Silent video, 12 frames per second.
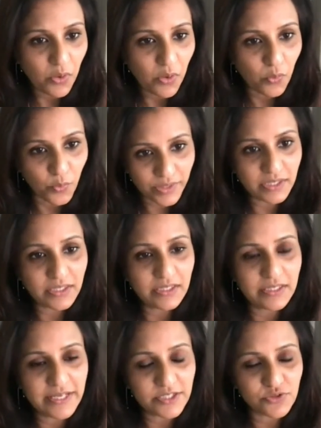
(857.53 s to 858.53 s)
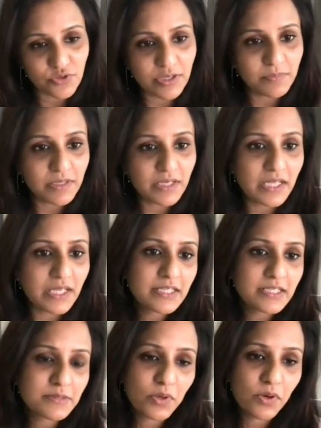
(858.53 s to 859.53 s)
with an extremely
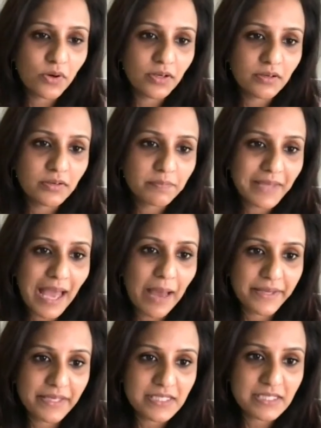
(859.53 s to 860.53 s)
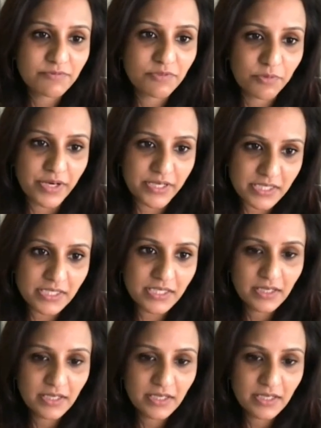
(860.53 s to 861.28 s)
small CapEx footprint.